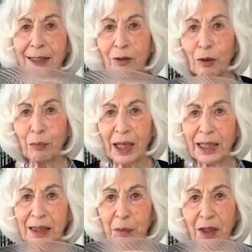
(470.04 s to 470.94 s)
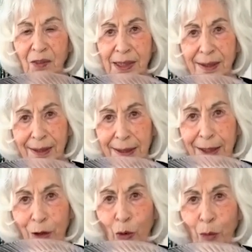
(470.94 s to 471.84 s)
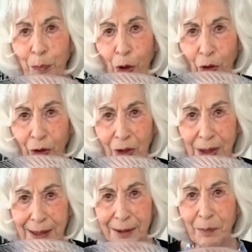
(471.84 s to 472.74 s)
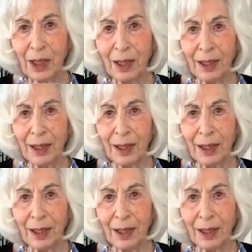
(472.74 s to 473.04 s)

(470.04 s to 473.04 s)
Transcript: and it reminds me of the sea or ponds.